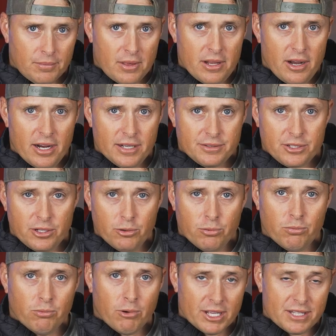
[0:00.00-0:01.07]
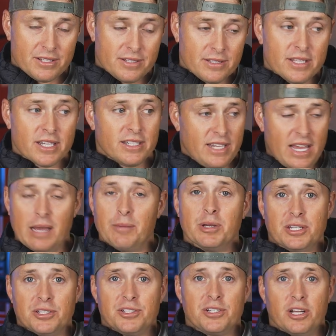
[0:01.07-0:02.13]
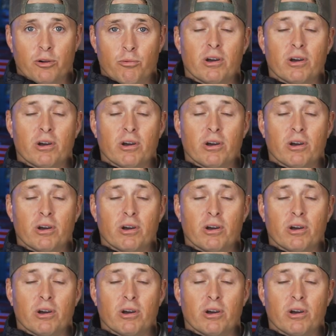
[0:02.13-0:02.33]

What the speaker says: All right, so what's the damage here?